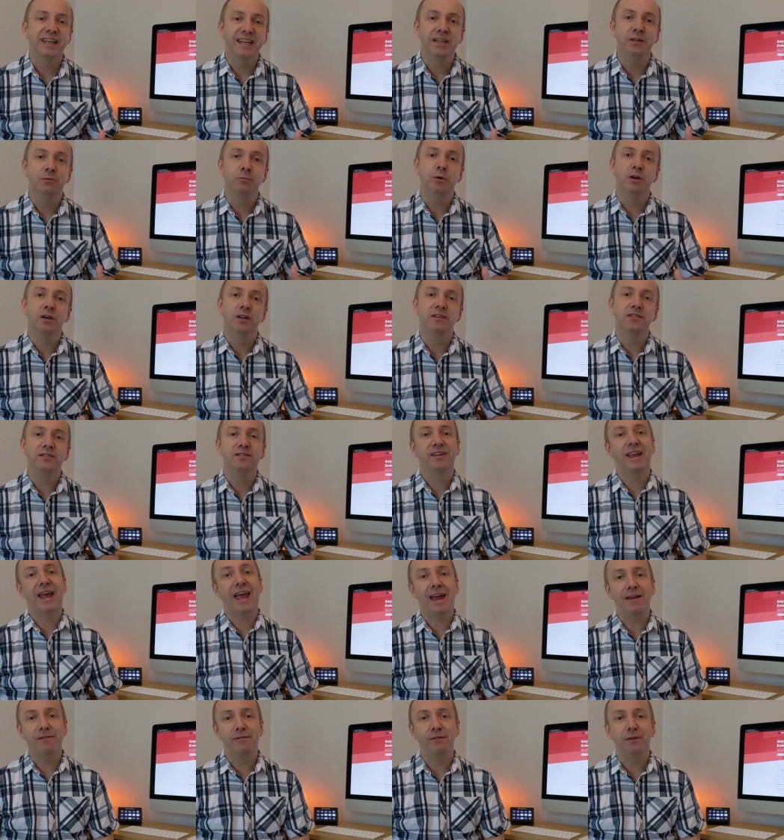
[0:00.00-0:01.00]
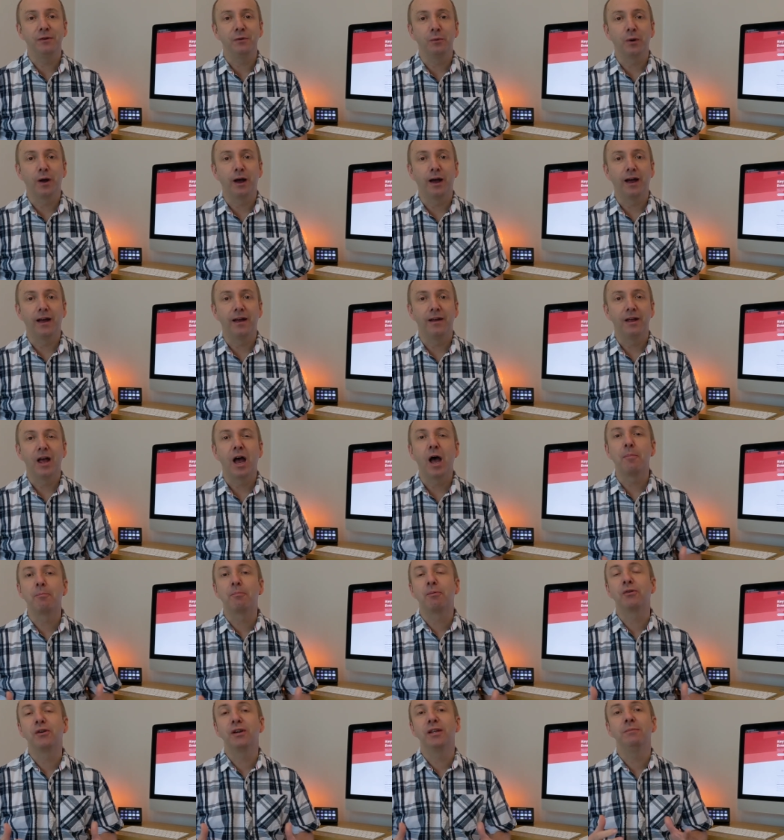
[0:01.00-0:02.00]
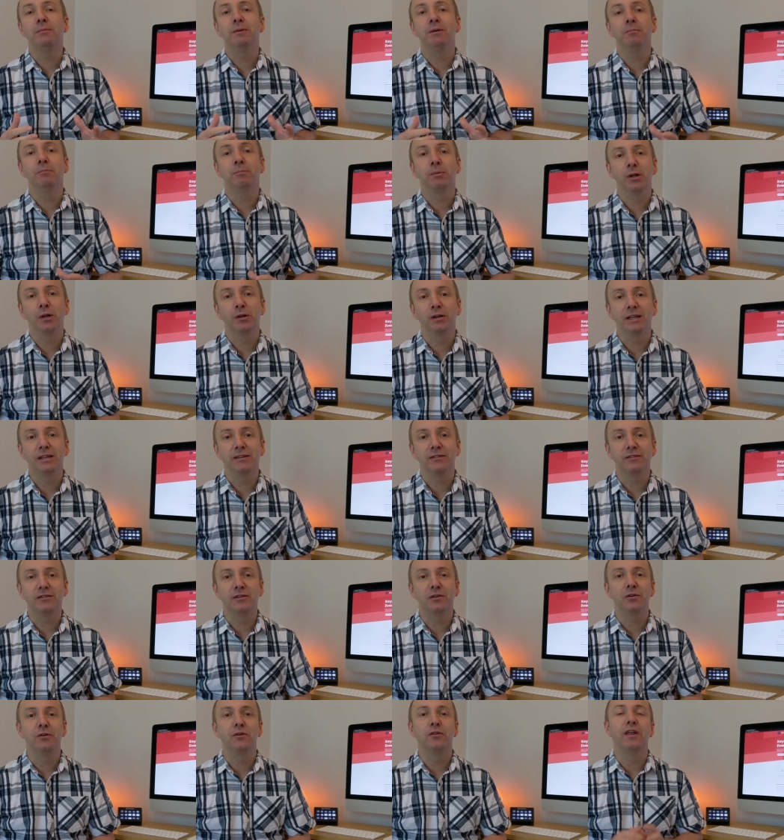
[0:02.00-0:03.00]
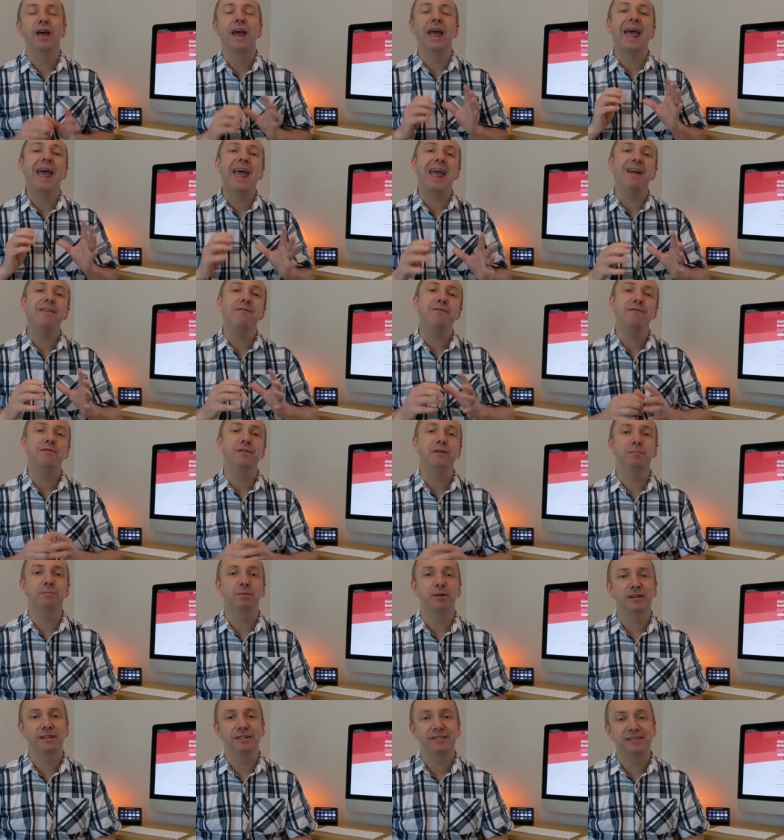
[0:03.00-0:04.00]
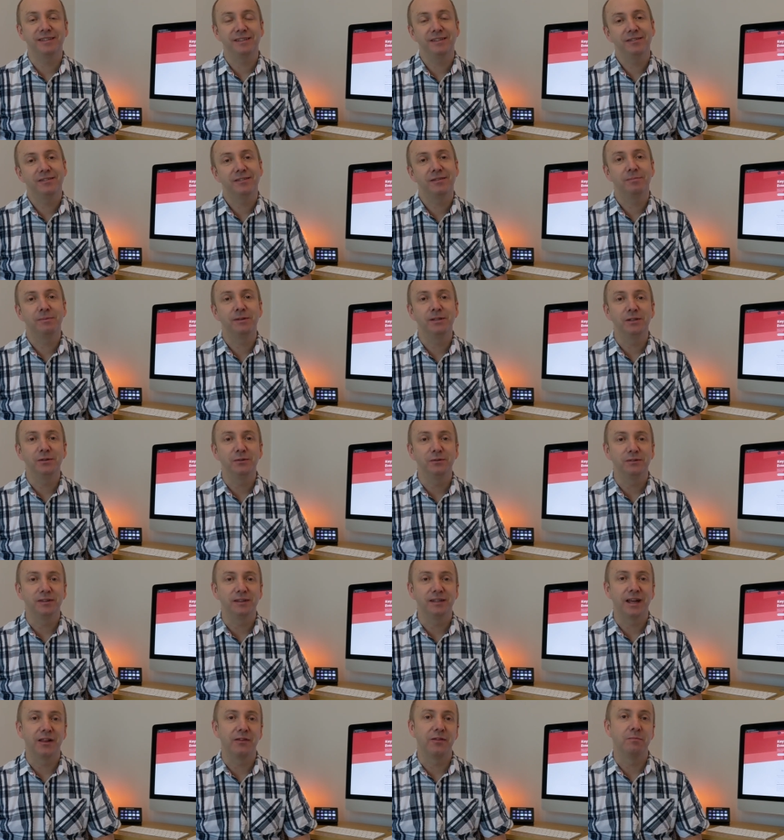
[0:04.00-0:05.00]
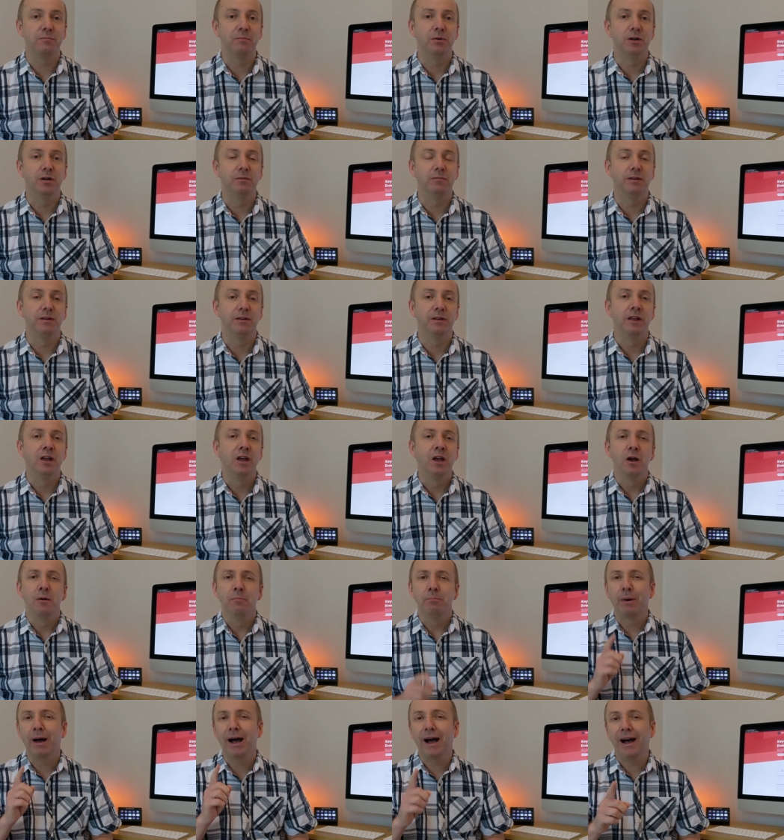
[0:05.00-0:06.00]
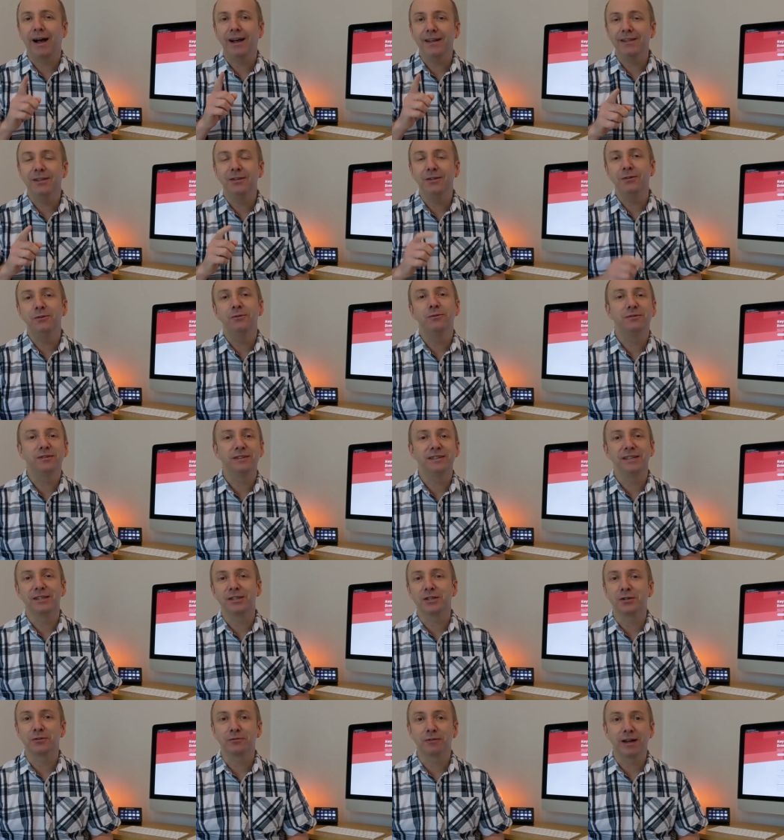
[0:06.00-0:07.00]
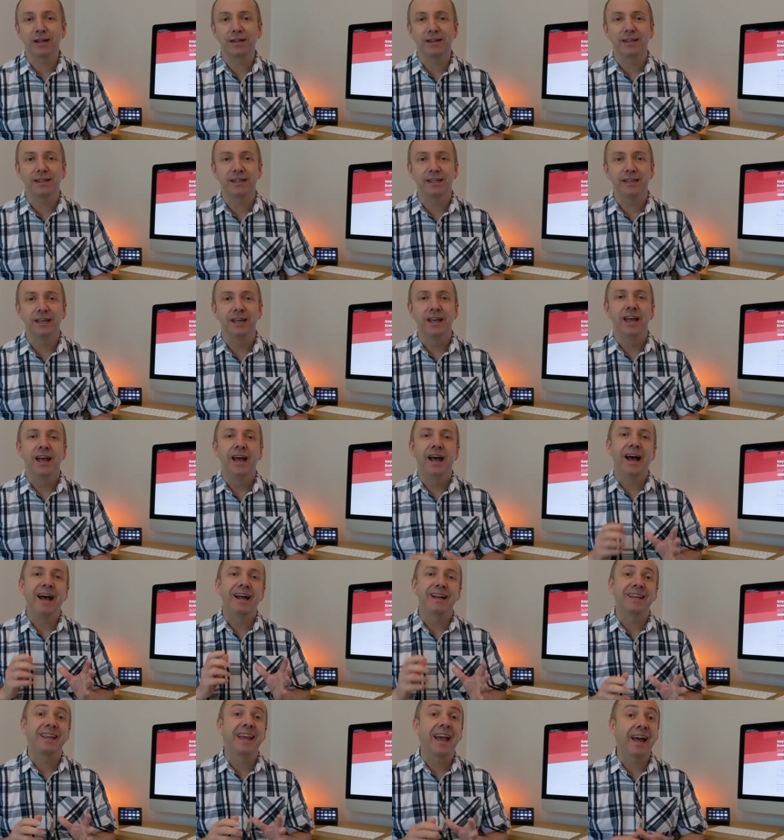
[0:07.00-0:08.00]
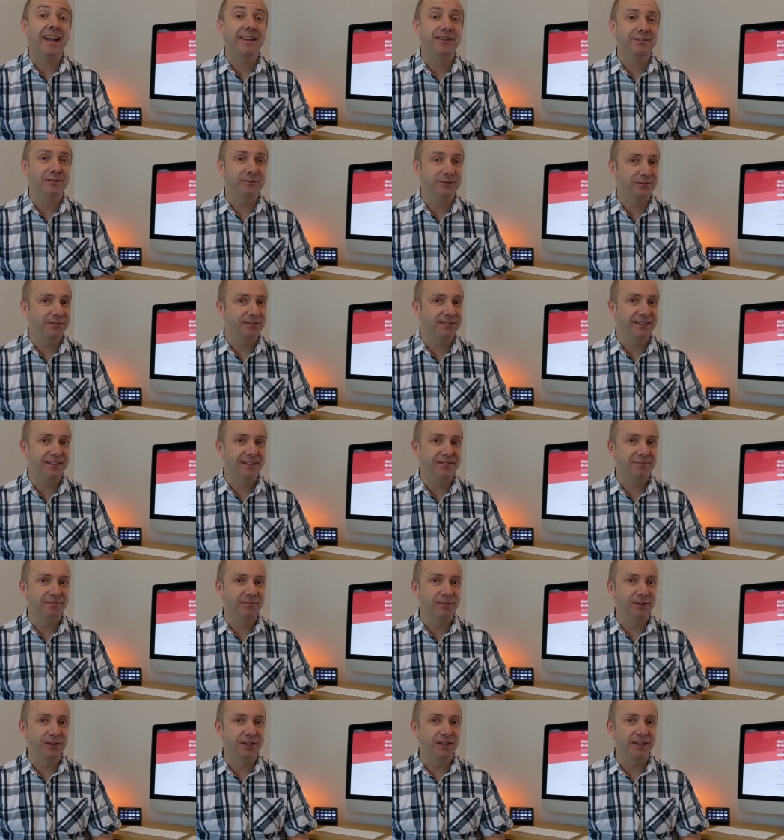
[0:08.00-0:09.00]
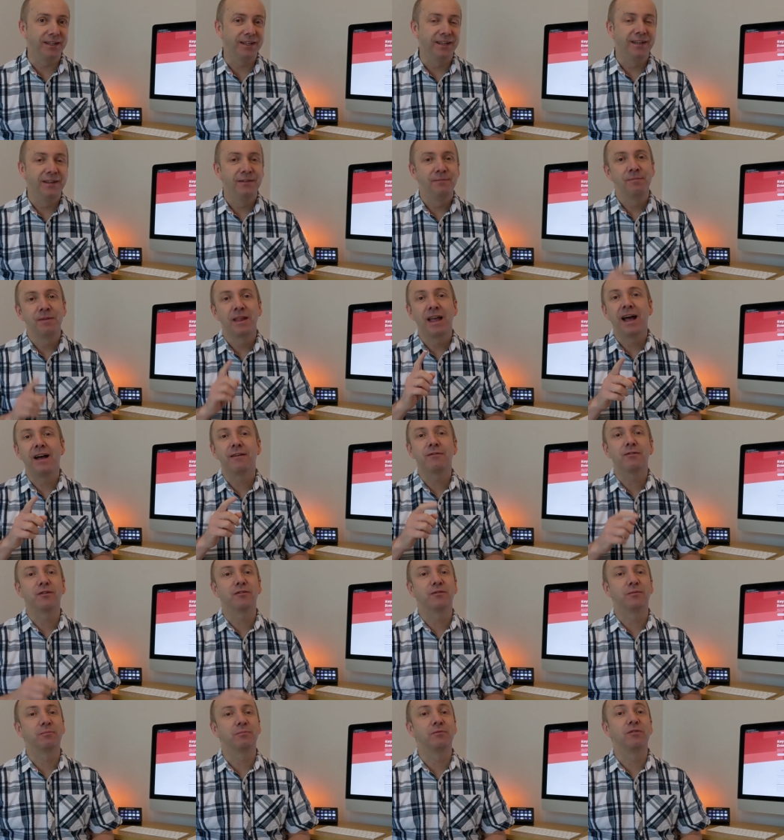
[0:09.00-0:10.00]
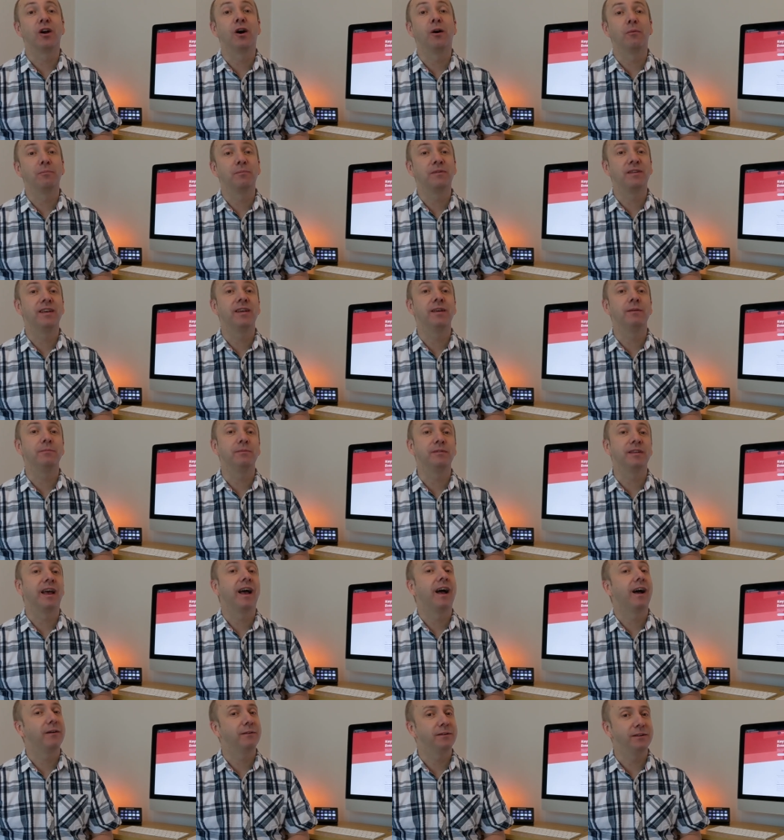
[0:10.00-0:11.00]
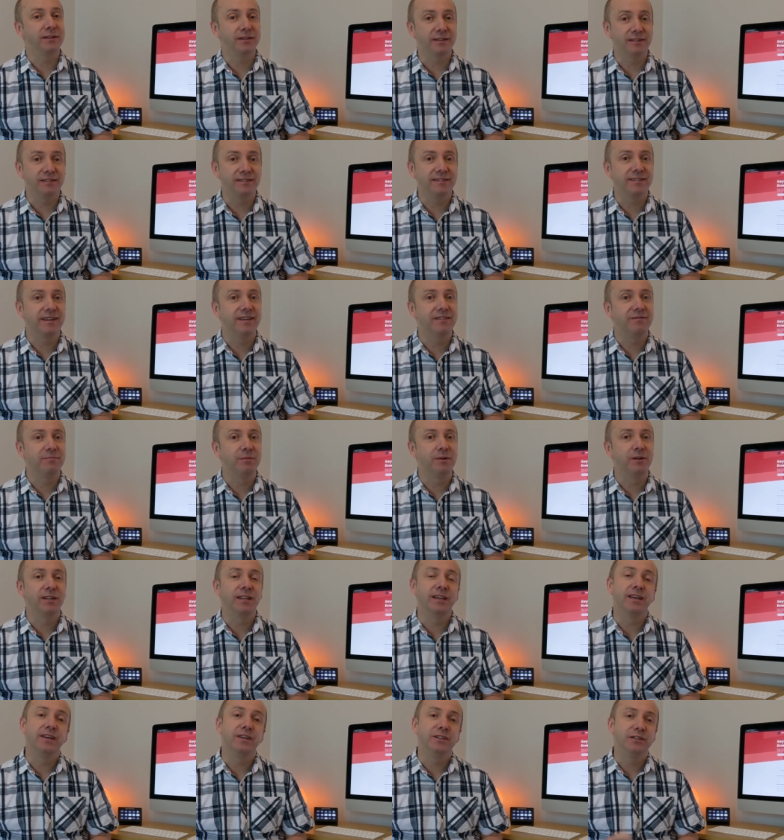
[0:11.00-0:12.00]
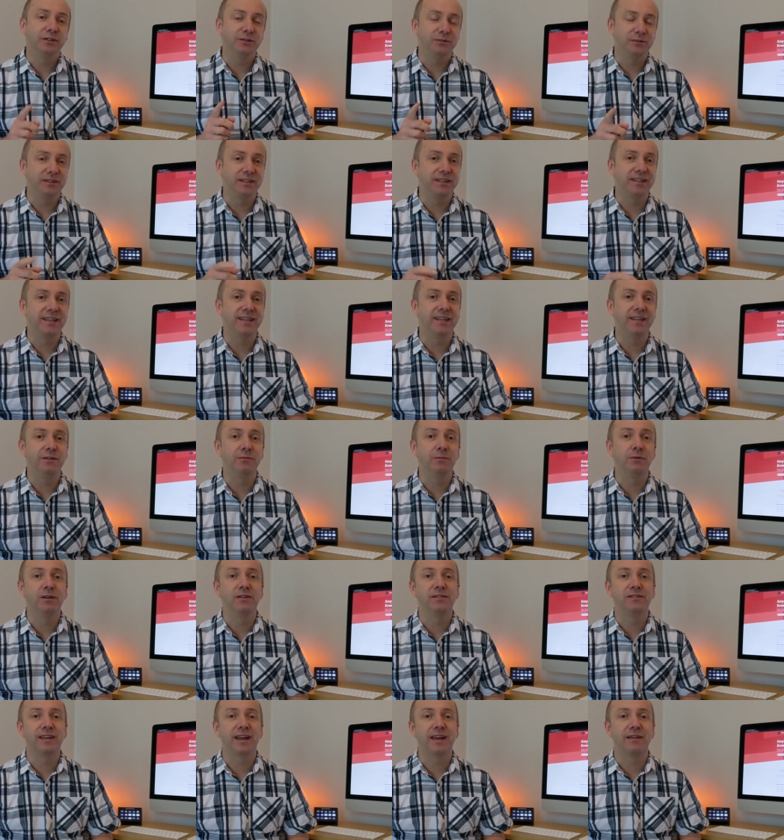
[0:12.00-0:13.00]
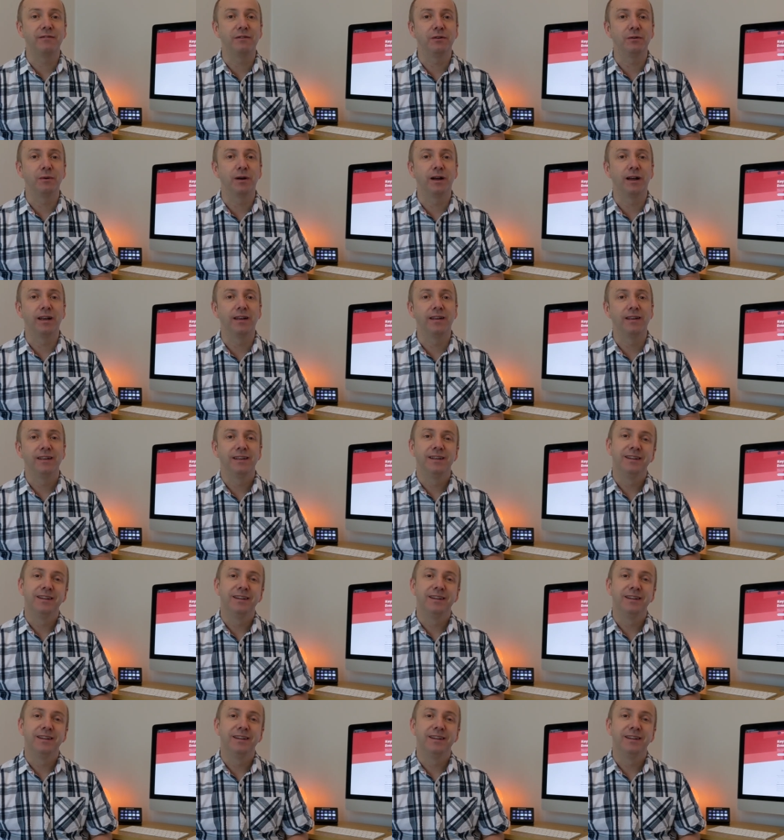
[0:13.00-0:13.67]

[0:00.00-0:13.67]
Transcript: Keywords everywhere. A premium plugin tool that everybody seems to be using at the moment. But are you using it correctly and can you save money? I've got some top tips how you can save money using keywords everywhere.